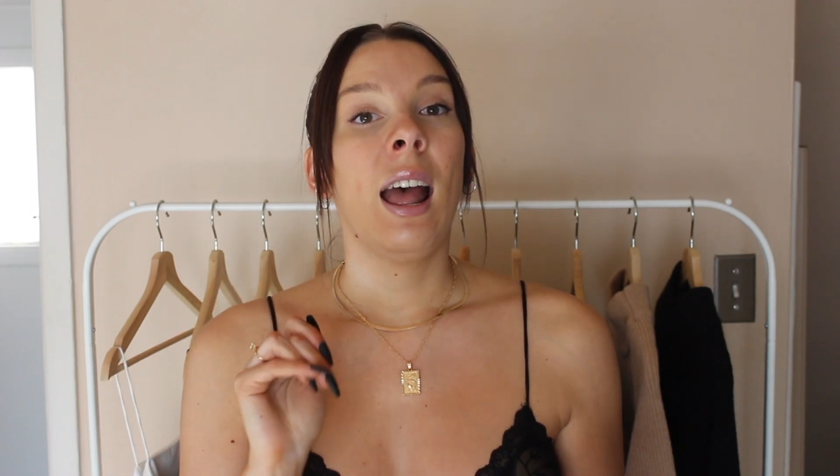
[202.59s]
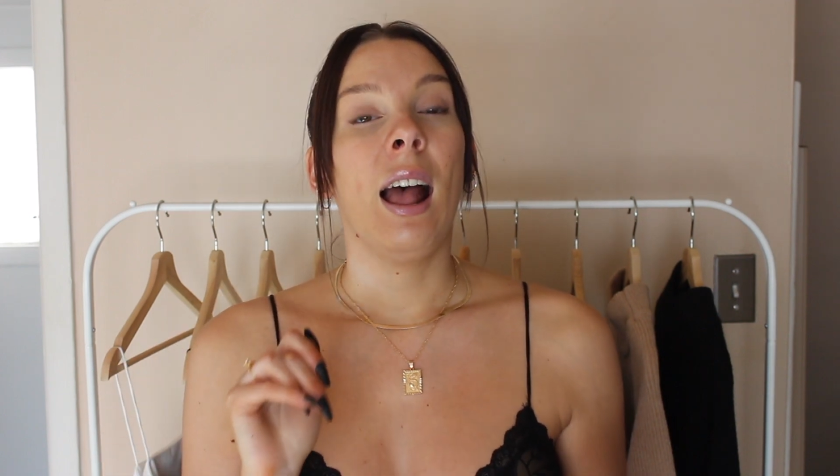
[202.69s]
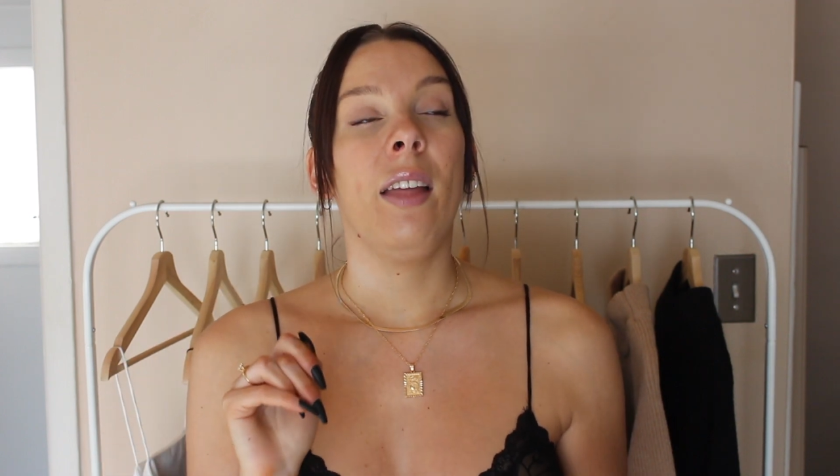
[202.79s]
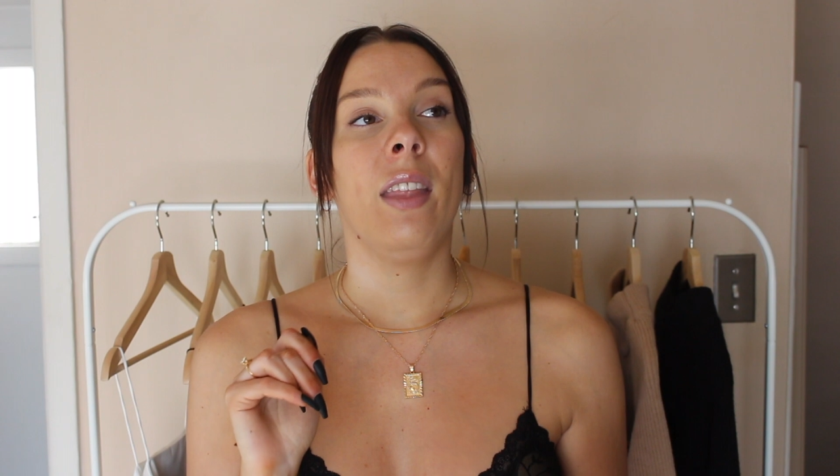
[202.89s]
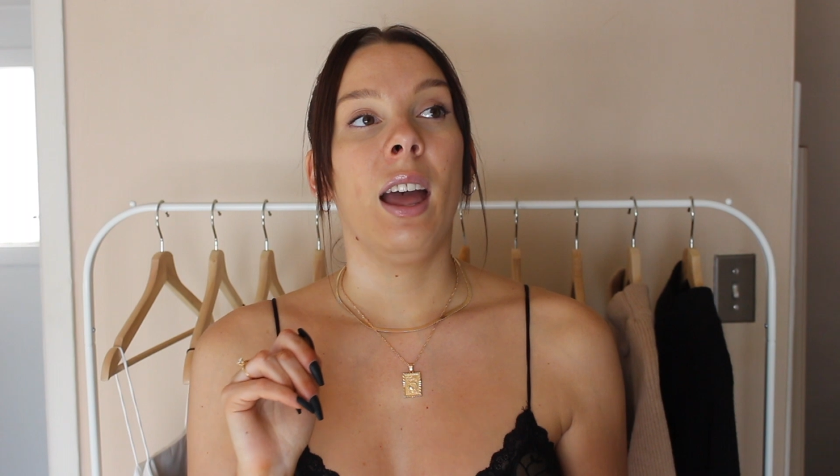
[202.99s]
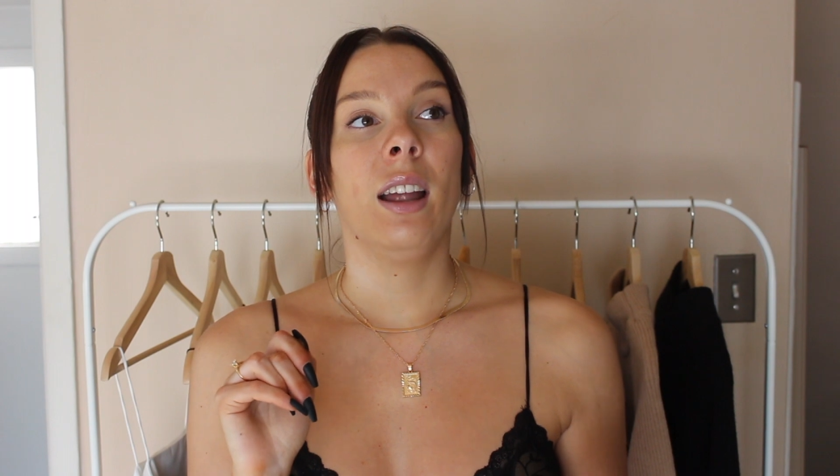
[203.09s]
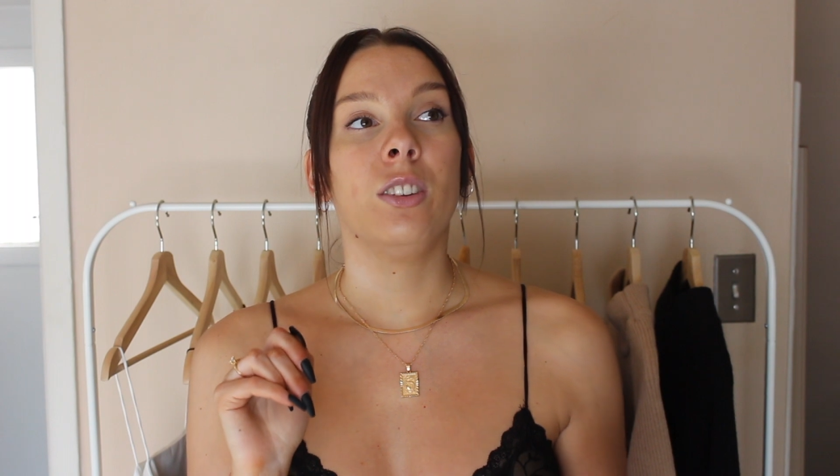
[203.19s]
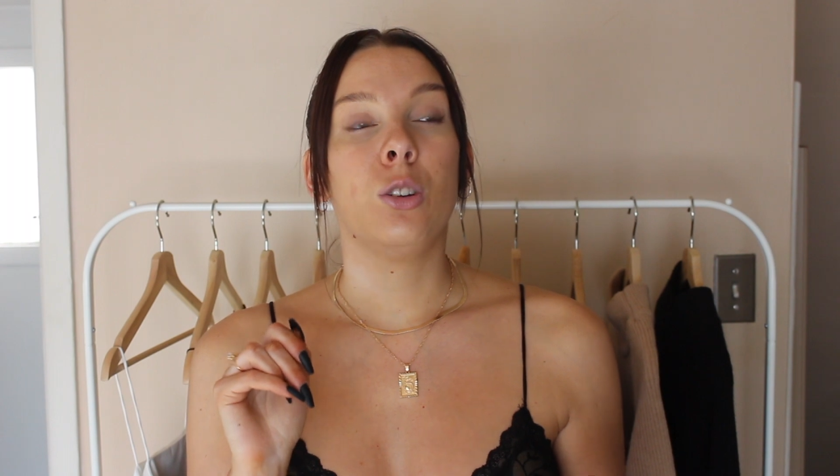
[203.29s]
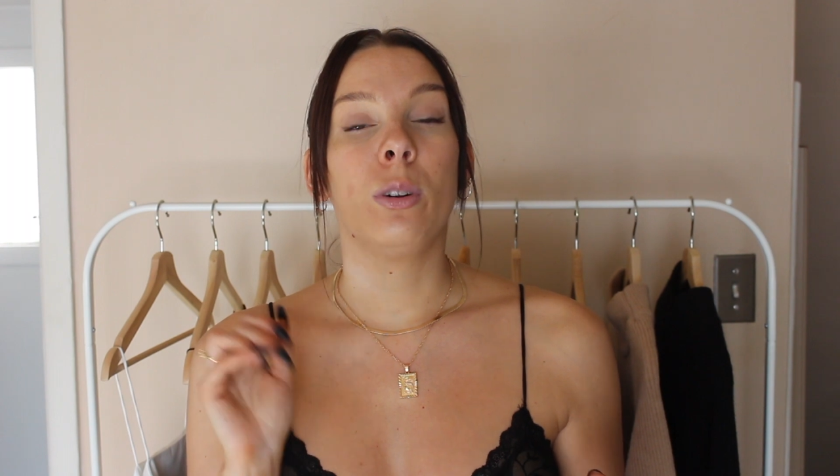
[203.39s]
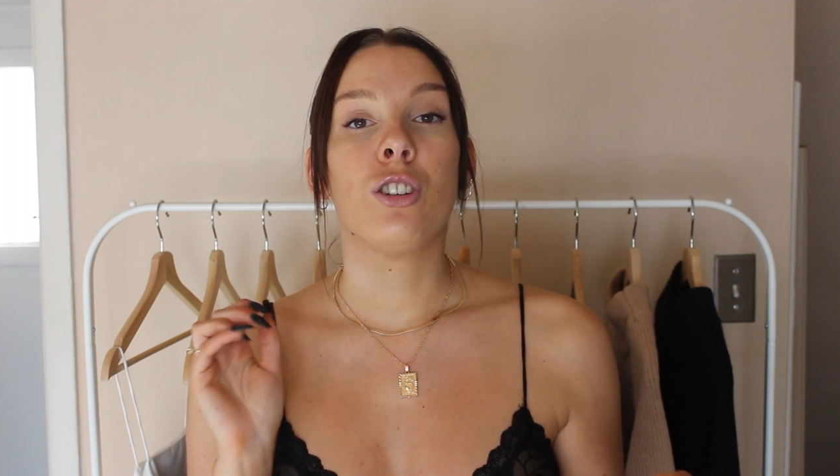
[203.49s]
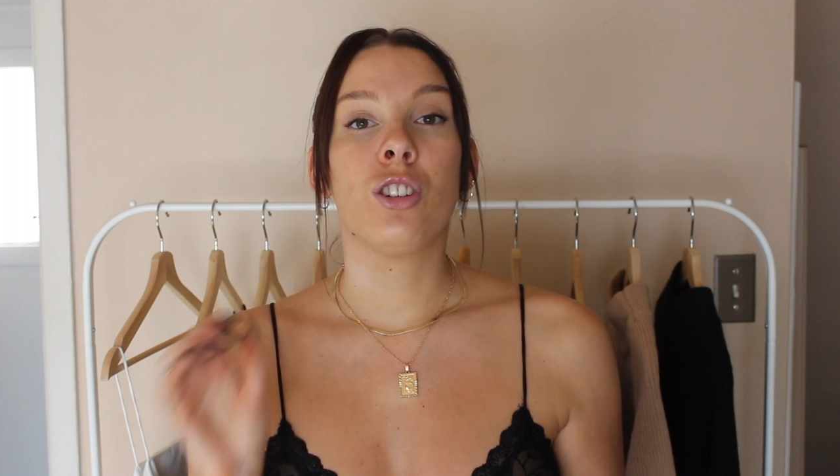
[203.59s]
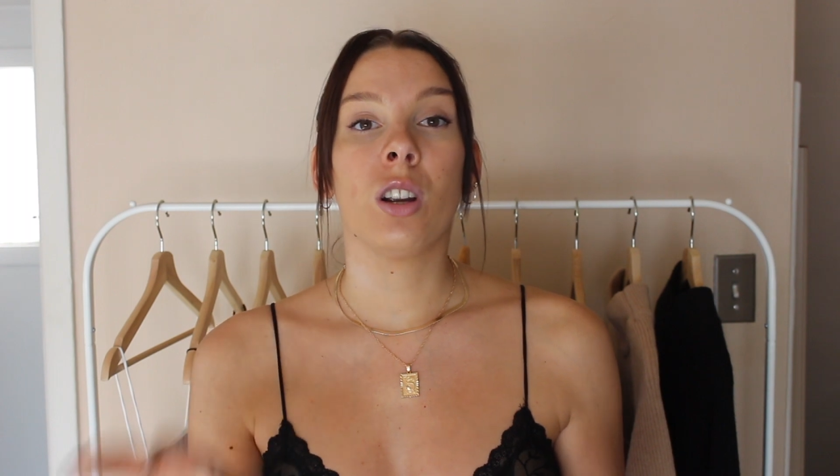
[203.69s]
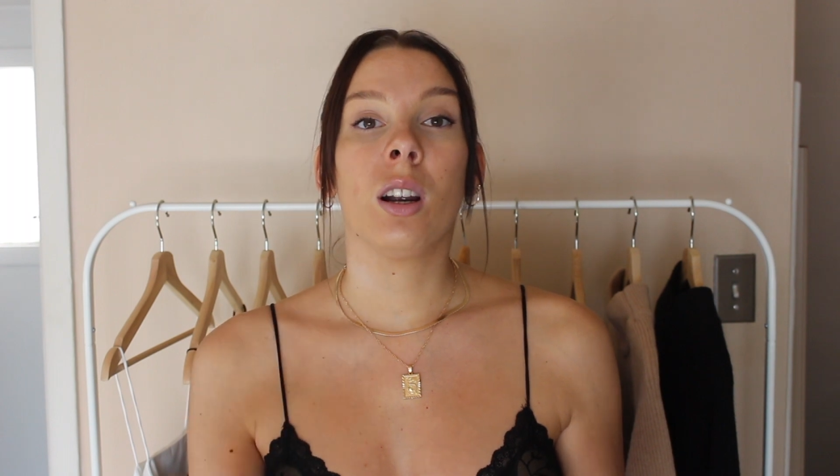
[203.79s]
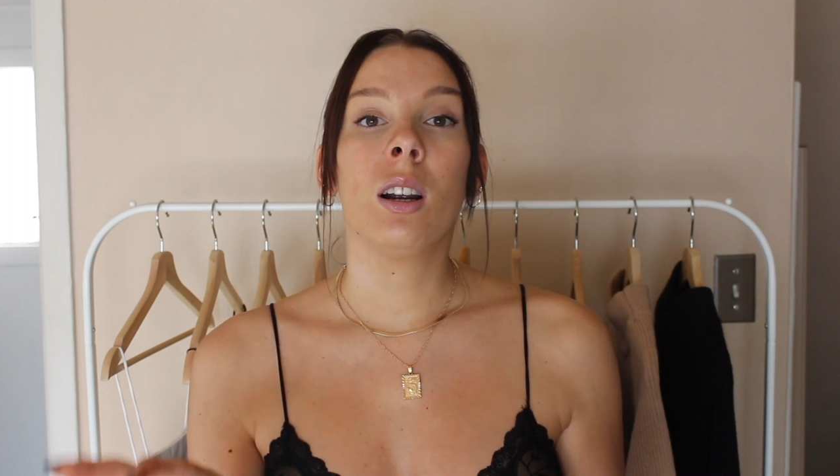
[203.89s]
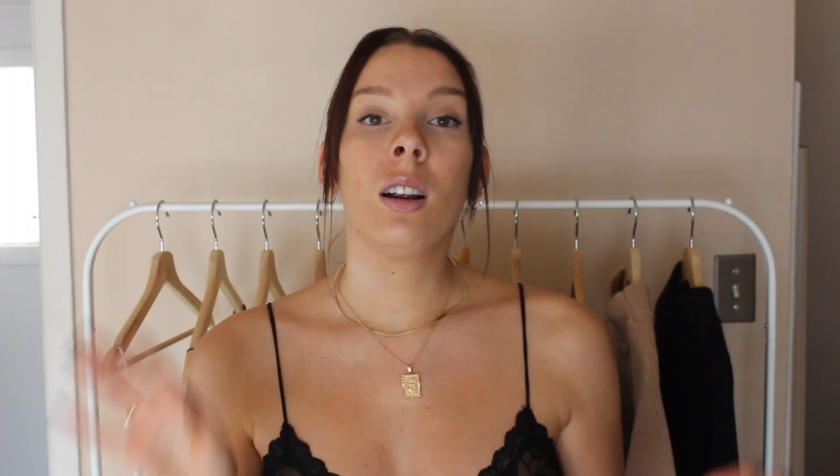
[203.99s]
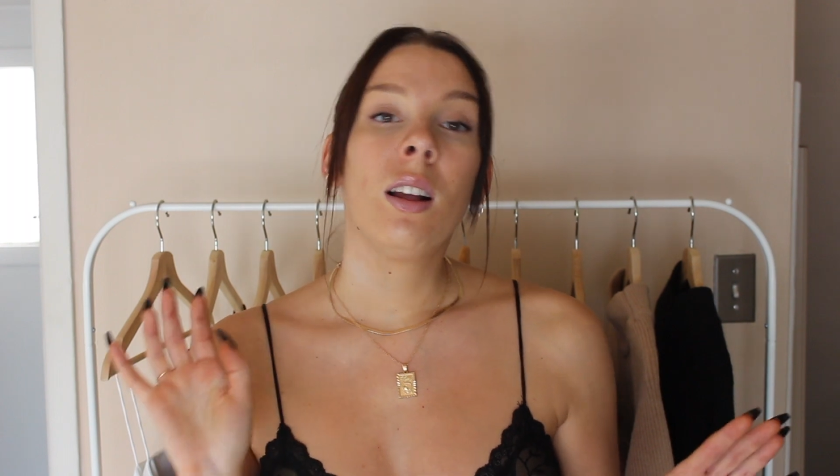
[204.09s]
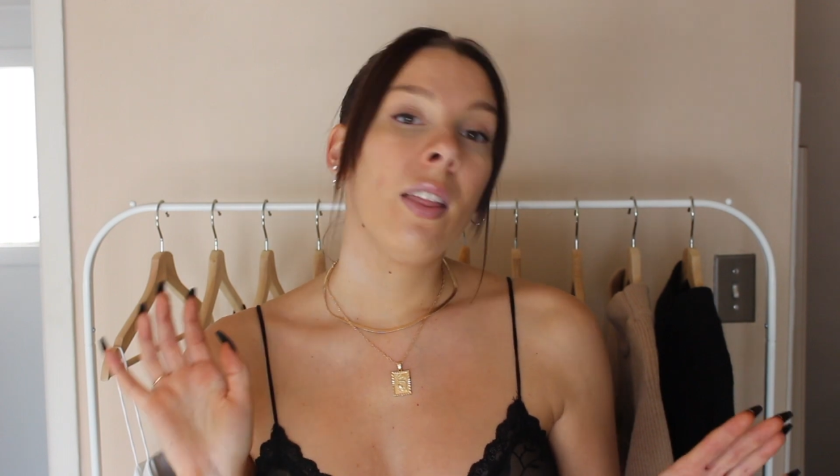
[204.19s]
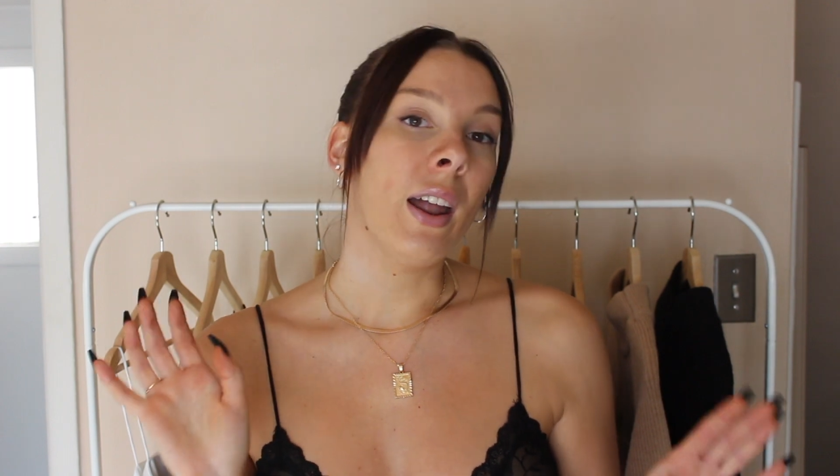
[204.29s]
And then to ensure